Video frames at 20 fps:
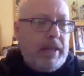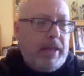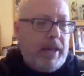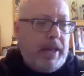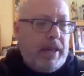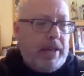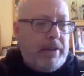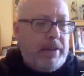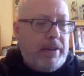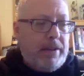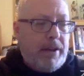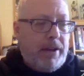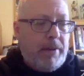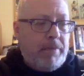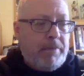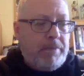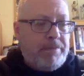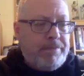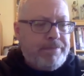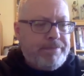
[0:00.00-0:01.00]
And
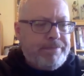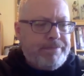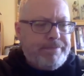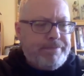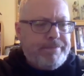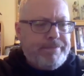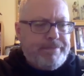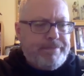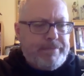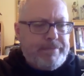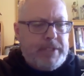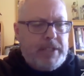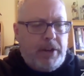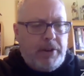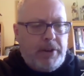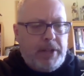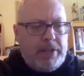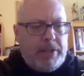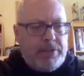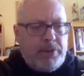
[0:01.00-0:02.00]

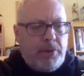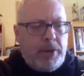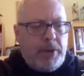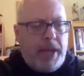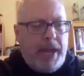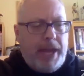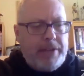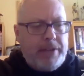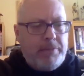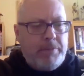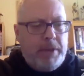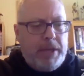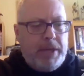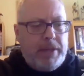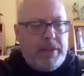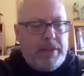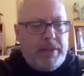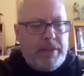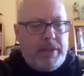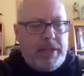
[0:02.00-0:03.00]
he handed
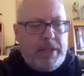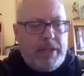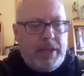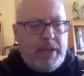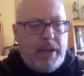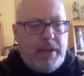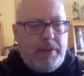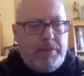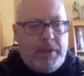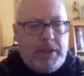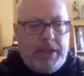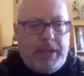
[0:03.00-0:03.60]
me the